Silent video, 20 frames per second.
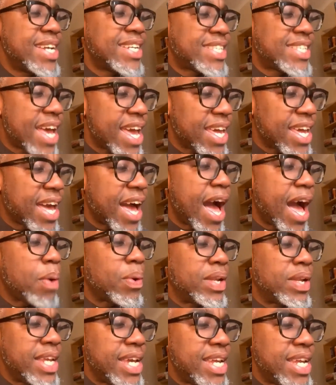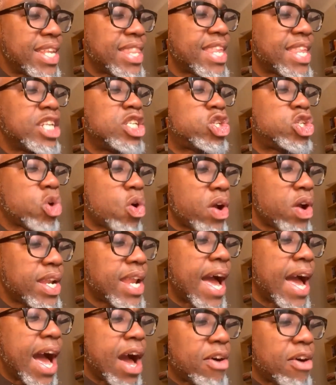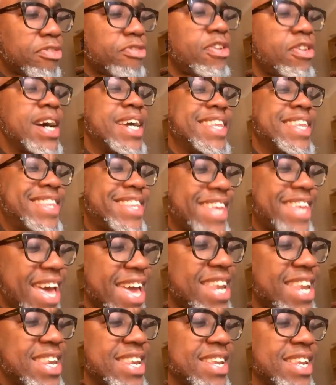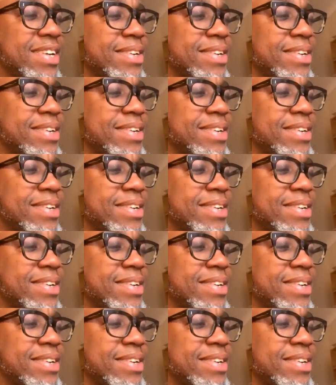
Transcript: take our lead and then join our fight then.